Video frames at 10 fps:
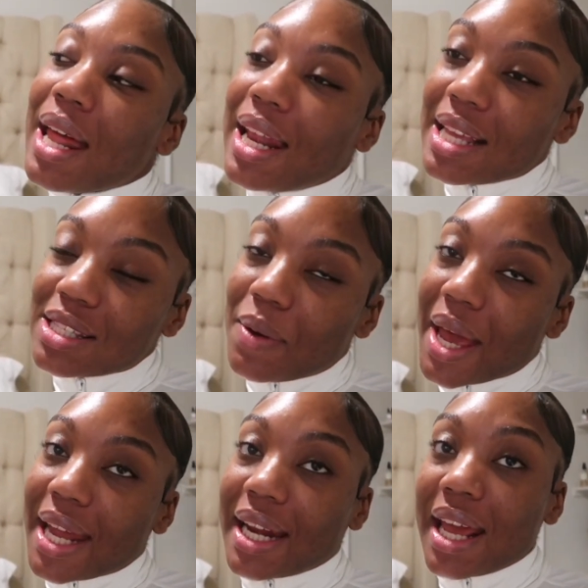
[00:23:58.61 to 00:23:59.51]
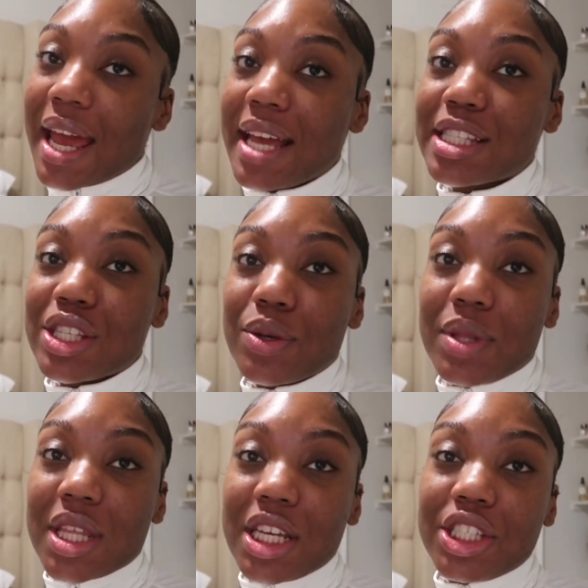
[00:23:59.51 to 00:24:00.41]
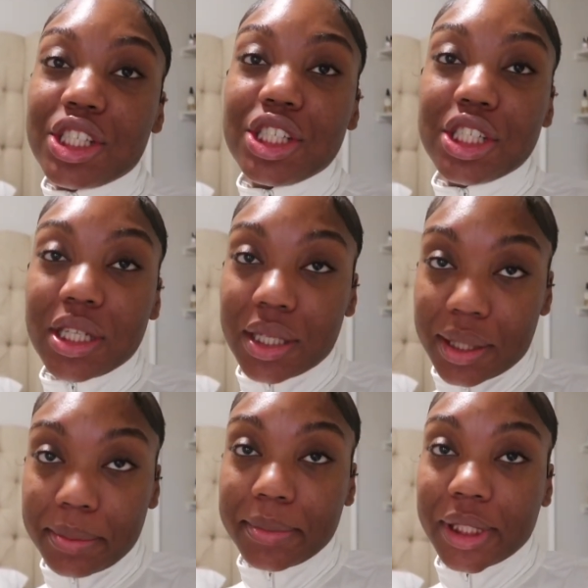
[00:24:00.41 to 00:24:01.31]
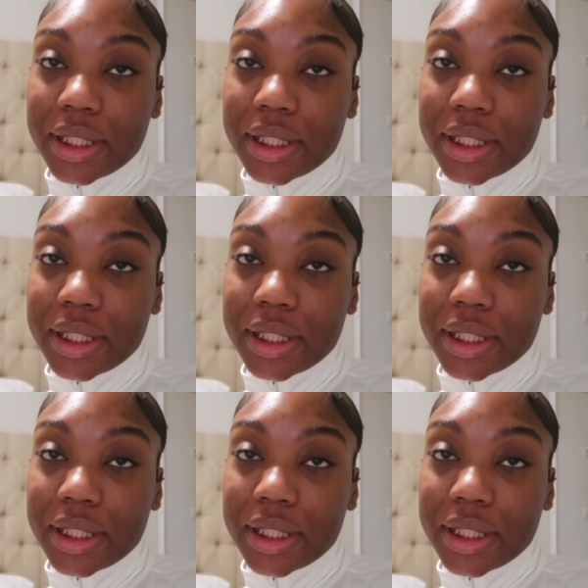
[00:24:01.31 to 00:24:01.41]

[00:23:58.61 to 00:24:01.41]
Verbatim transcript: let's go ahead and head to the gym.